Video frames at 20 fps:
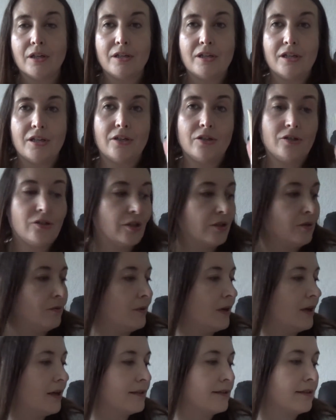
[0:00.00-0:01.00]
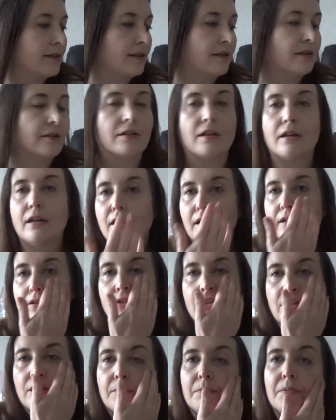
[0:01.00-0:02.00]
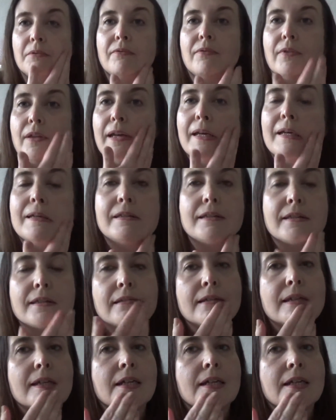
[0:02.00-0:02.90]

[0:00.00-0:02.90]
you could do worse than a tube of this.